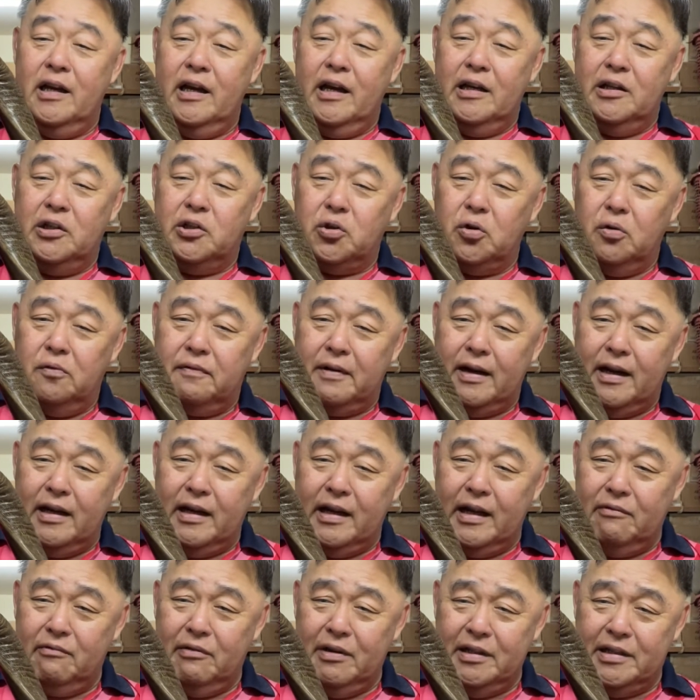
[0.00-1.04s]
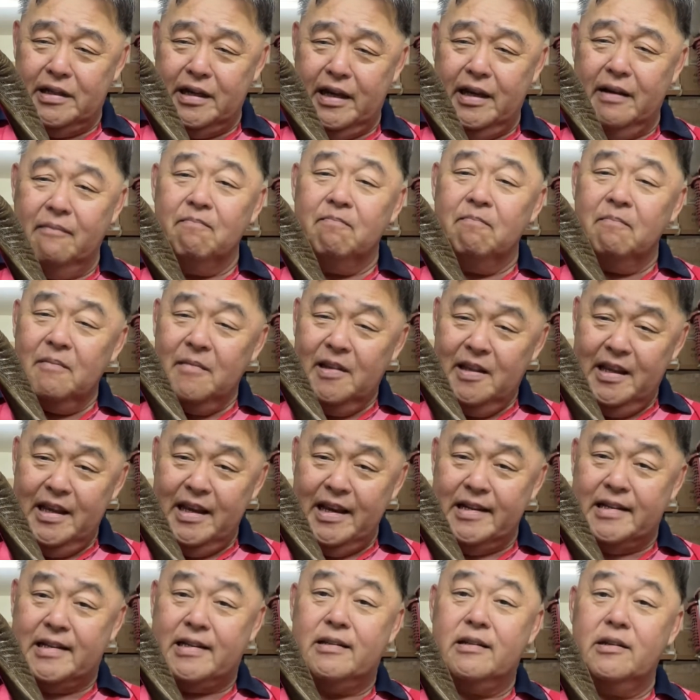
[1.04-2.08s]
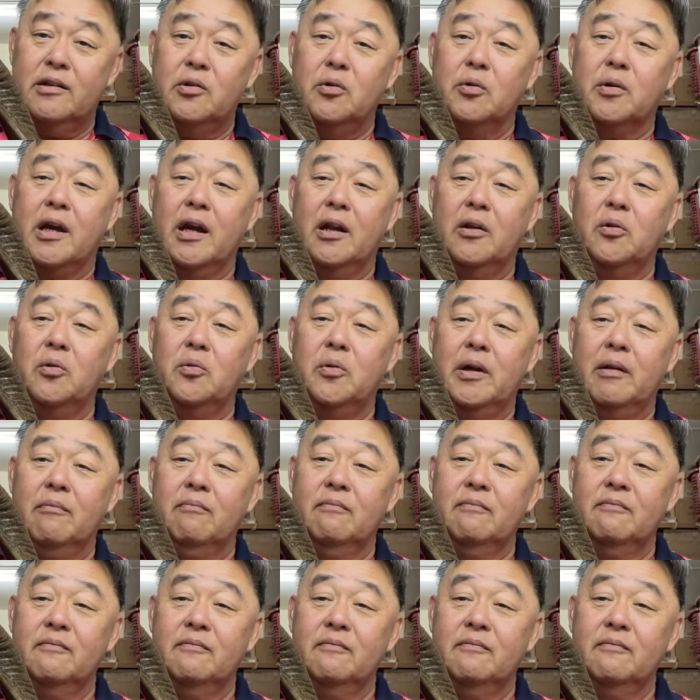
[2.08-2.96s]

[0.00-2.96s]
a Shofar that we say, yes, you can do it.